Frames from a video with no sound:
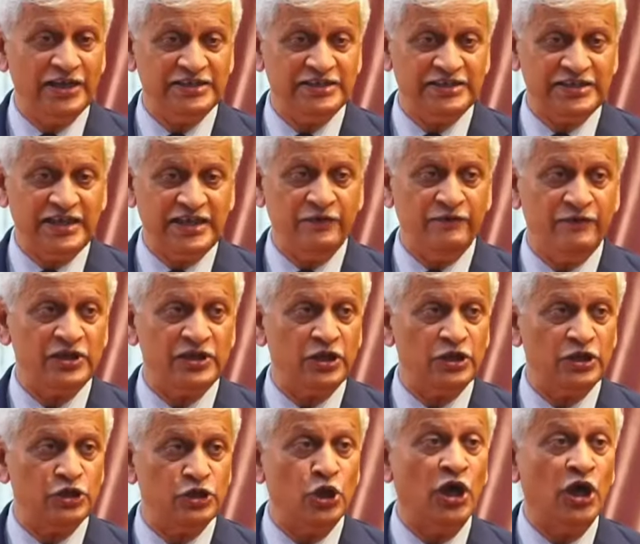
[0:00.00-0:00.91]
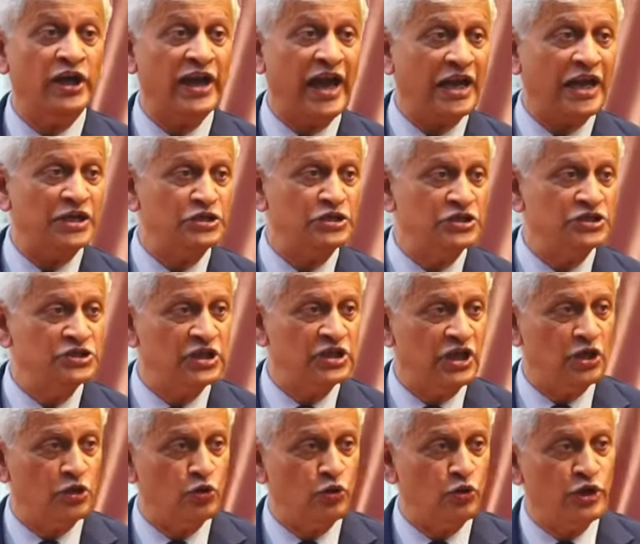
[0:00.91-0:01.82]
and see whether your
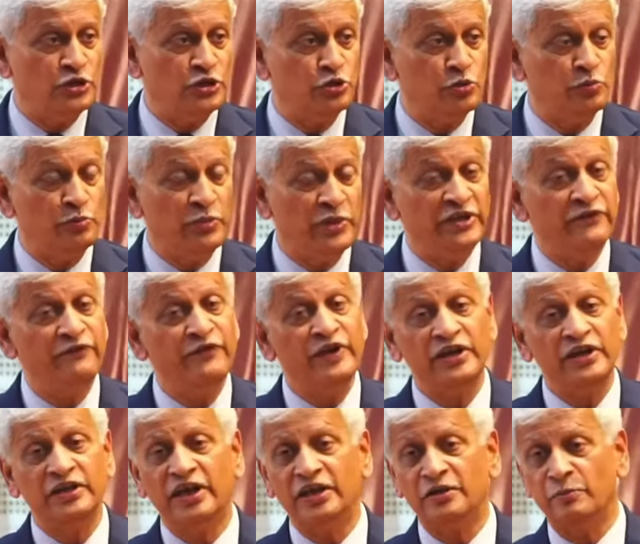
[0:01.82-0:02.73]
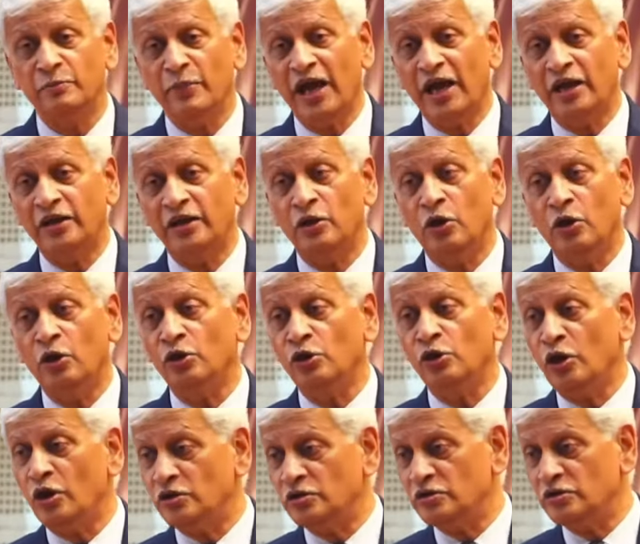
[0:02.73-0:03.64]
actions are going to benefit that man
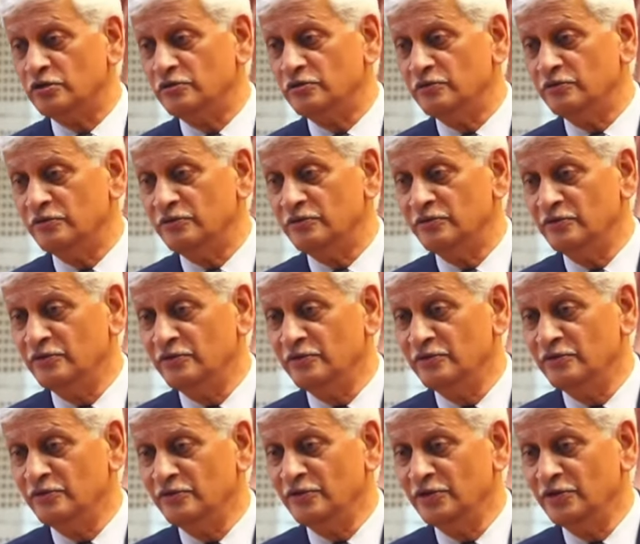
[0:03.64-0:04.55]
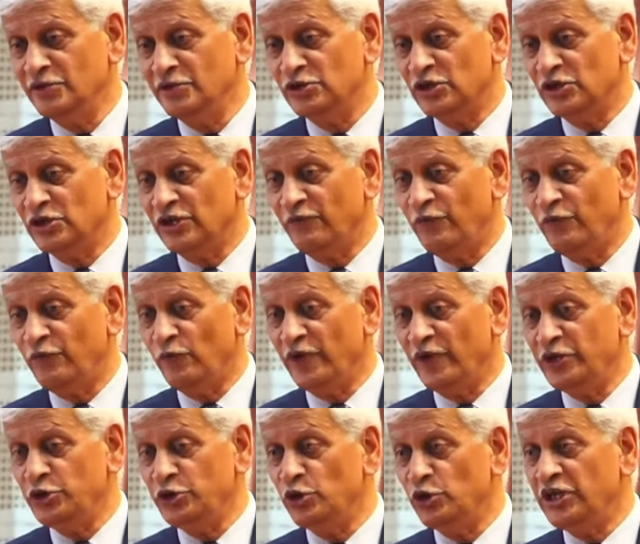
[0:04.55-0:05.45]
or not. So
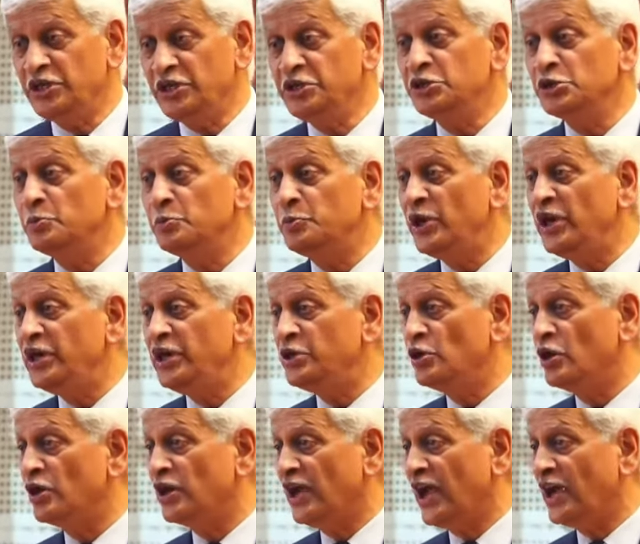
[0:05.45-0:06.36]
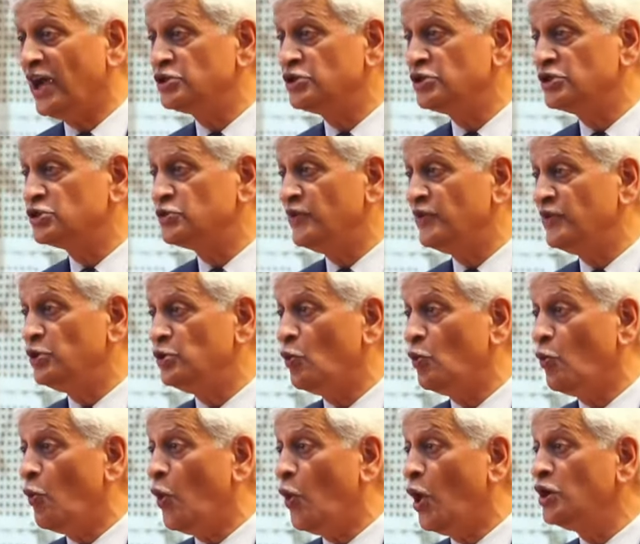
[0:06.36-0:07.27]
therefore, when you interpret your actions, when
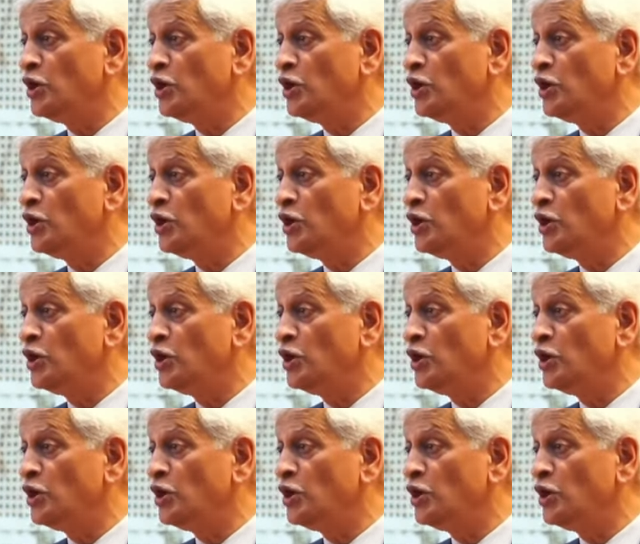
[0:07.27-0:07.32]
you